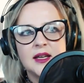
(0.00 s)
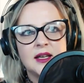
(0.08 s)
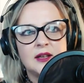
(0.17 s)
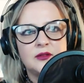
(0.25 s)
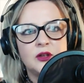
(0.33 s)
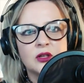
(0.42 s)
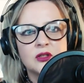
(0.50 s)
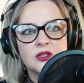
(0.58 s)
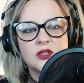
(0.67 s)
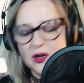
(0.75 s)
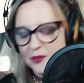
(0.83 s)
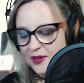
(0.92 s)
If you can
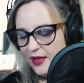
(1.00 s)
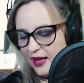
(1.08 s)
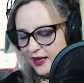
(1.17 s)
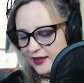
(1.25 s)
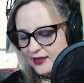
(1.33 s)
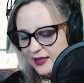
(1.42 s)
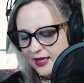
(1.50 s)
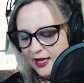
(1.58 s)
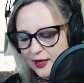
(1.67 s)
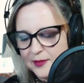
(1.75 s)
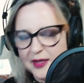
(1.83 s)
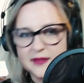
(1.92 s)
start with that,
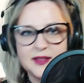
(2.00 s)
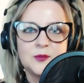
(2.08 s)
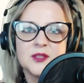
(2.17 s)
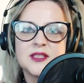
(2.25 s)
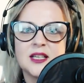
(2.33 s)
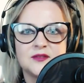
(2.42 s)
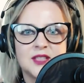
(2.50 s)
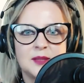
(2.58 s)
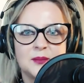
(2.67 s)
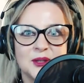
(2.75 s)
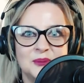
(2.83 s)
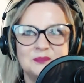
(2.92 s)
and then we'll delve
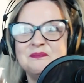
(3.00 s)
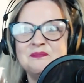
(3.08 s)
deeper.